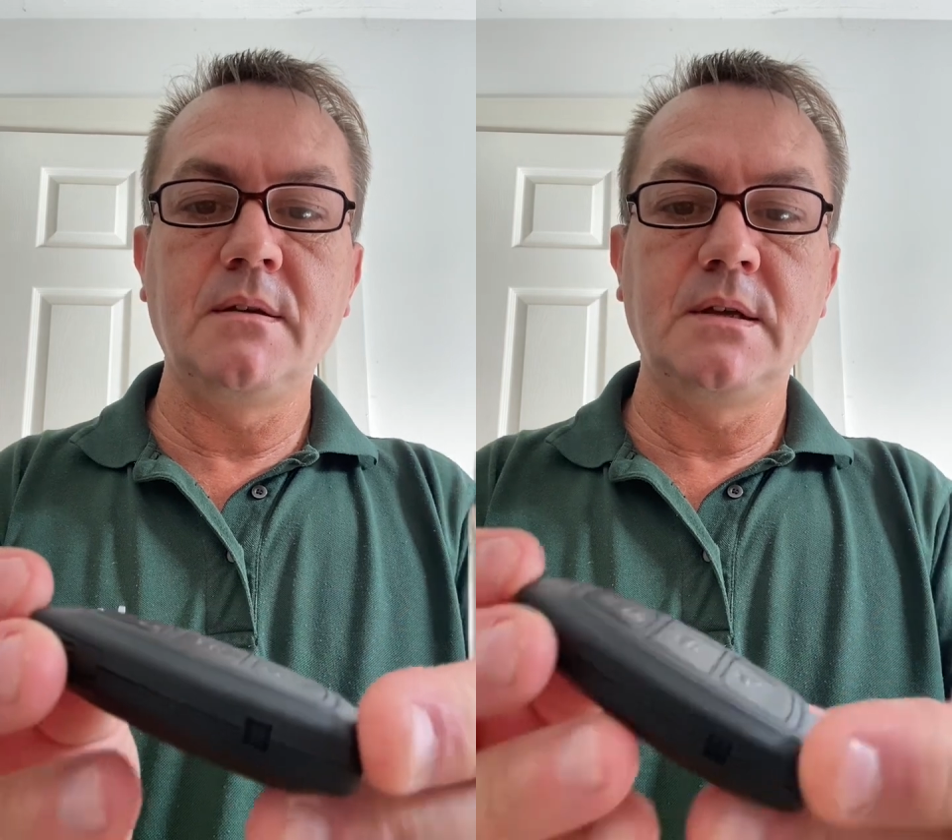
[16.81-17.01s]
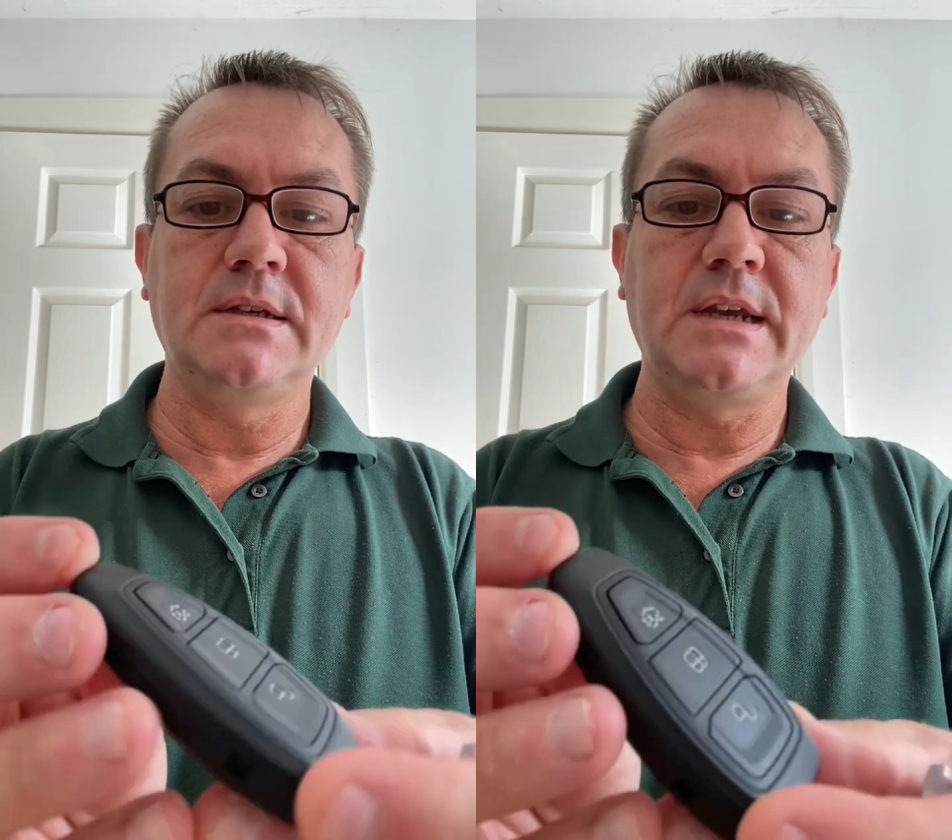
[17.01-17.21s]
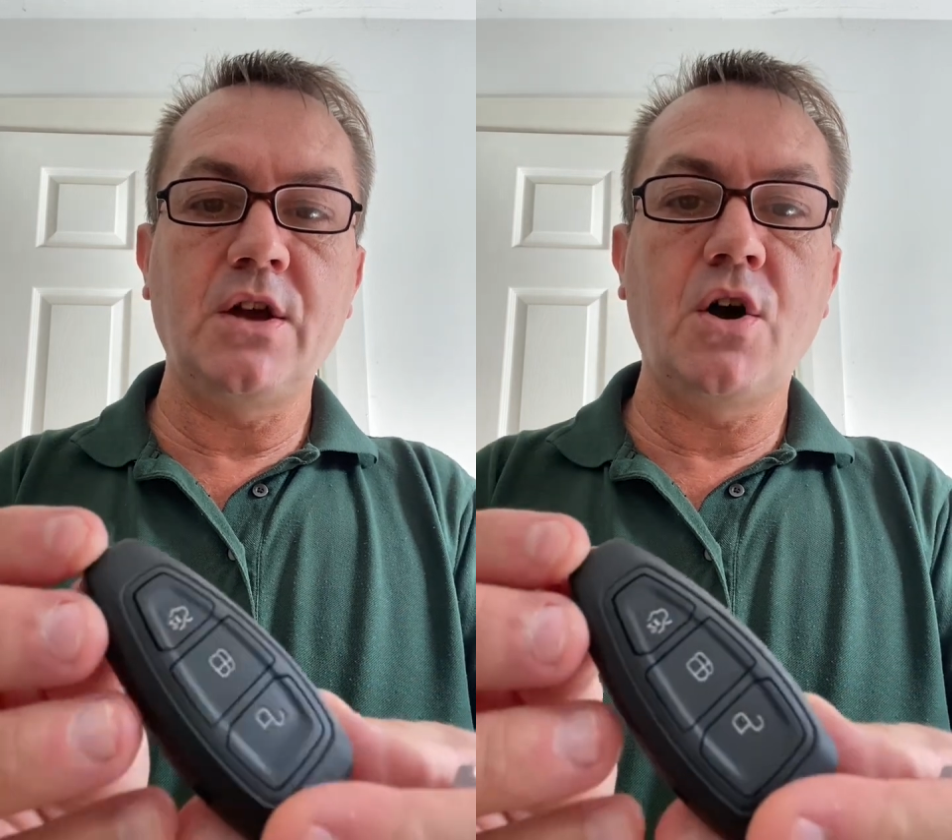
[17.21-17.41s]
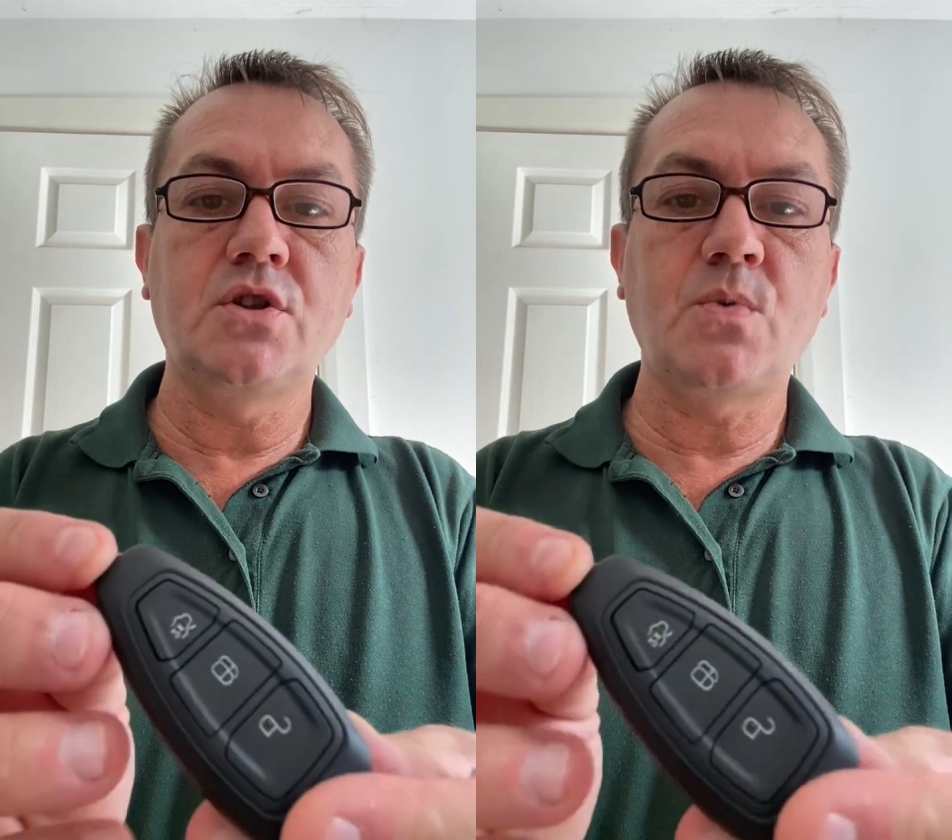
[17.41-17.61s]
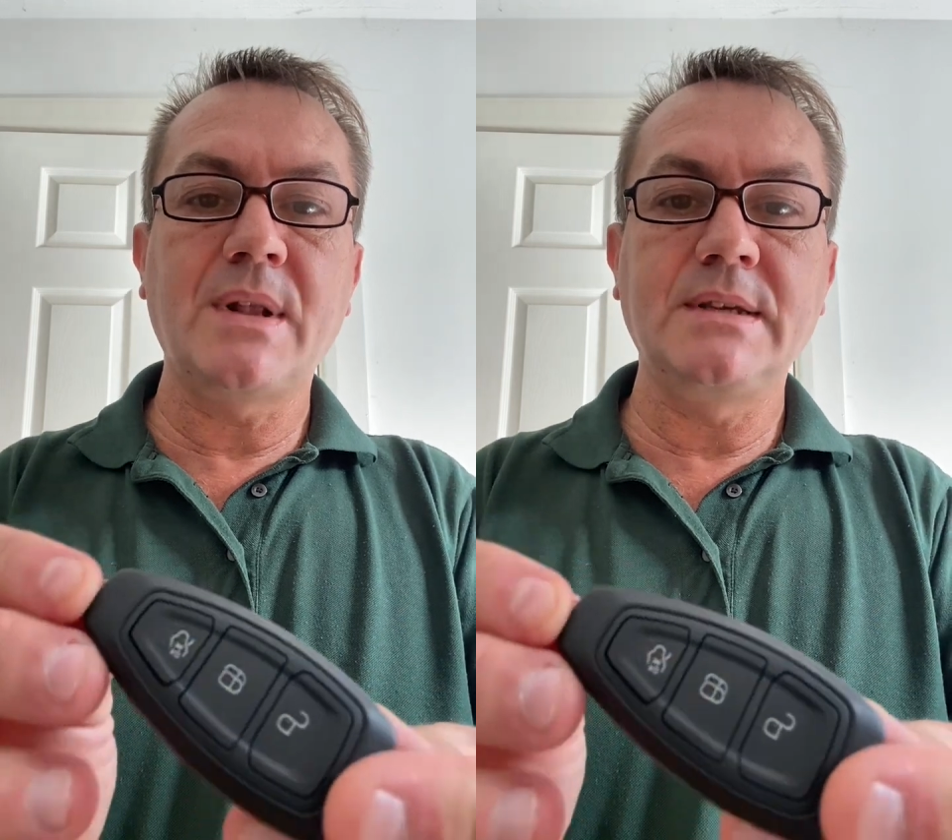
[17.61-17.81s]

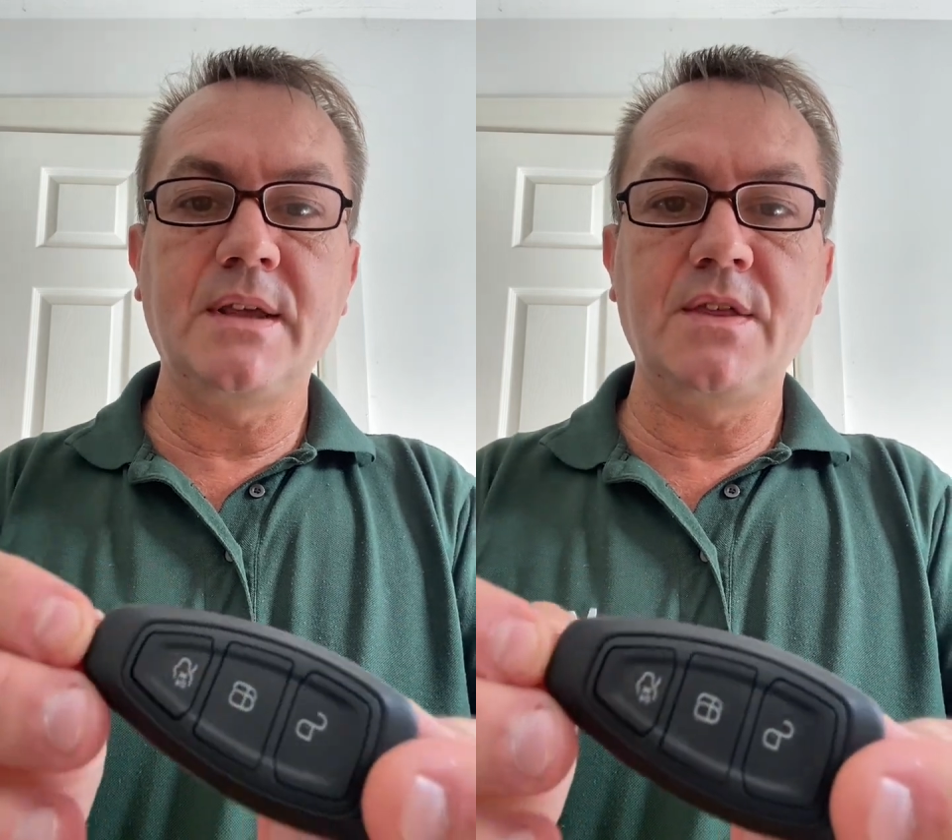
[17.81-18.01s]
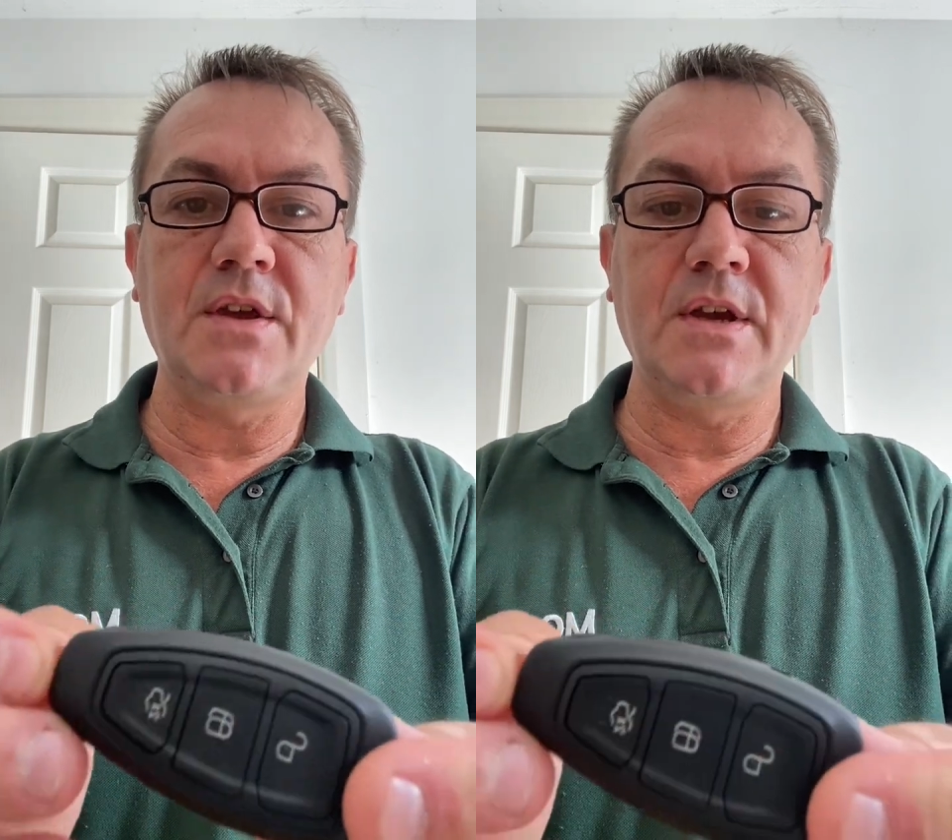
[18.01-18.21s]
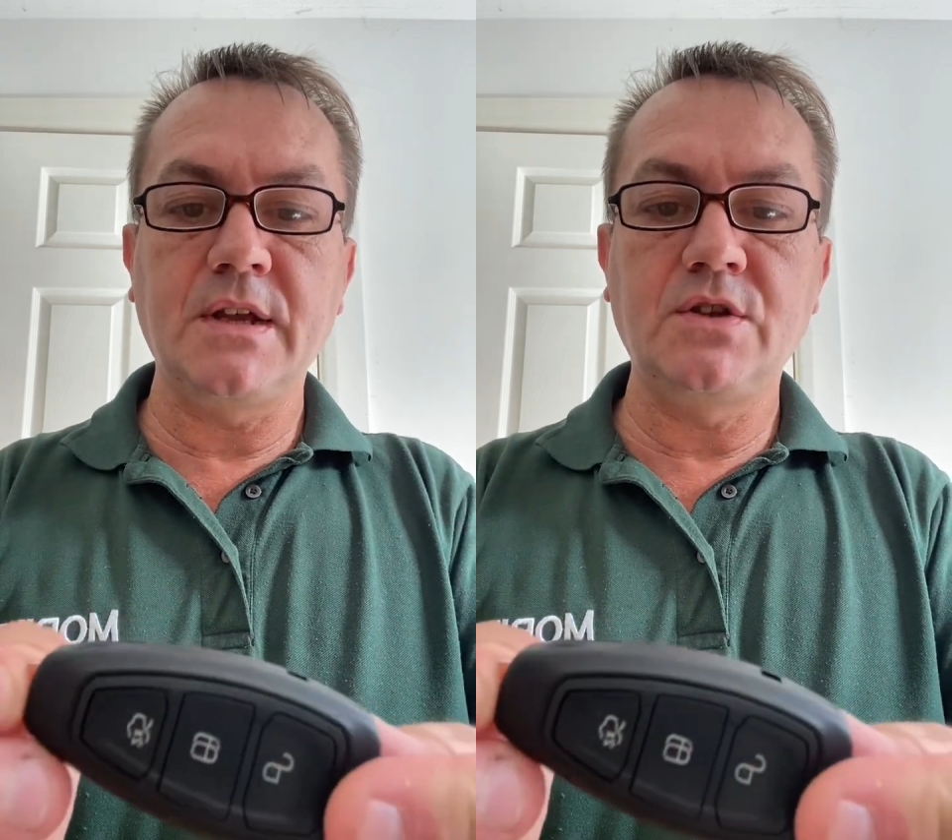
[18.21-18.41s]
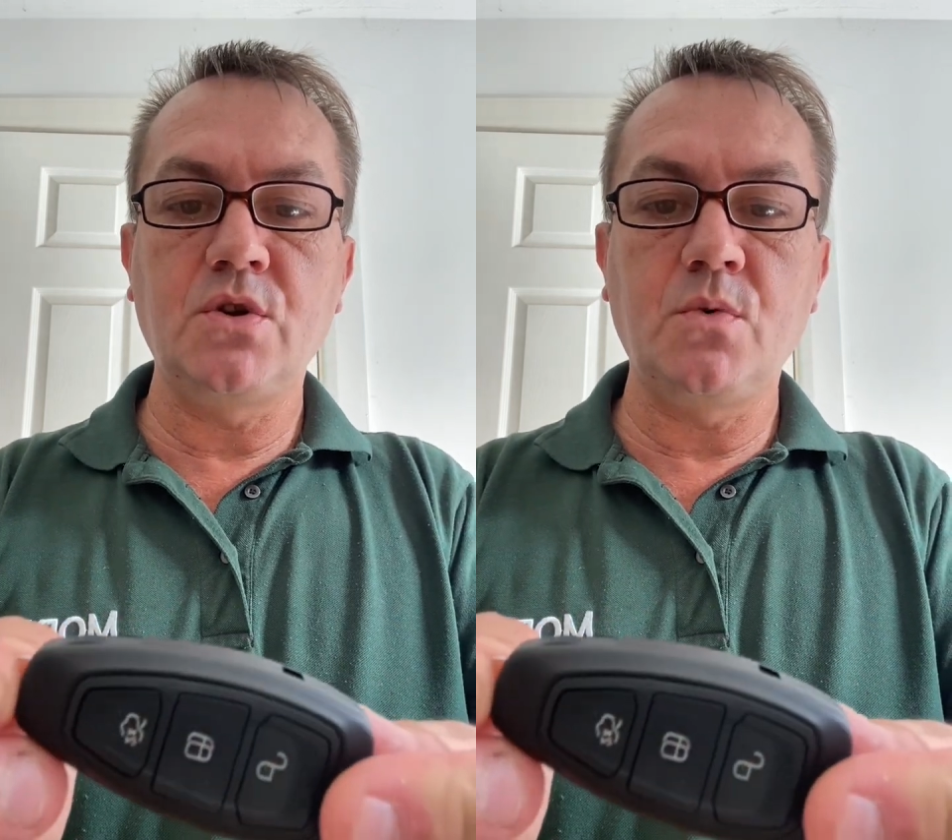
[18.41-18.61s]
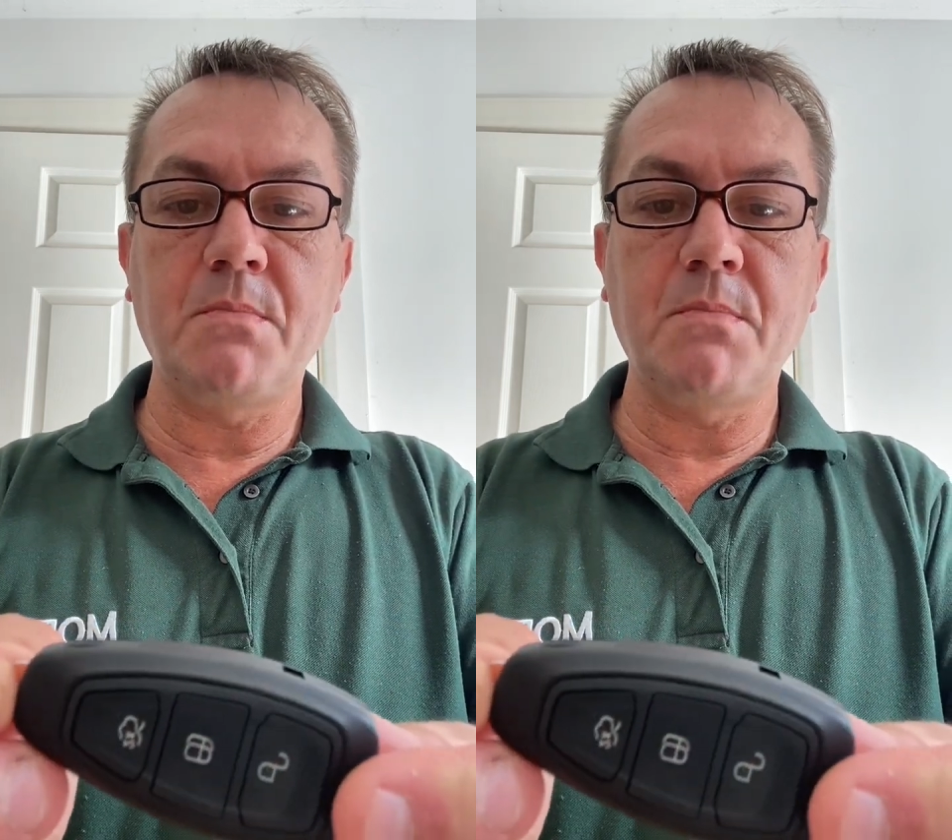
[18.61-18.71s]
CR2032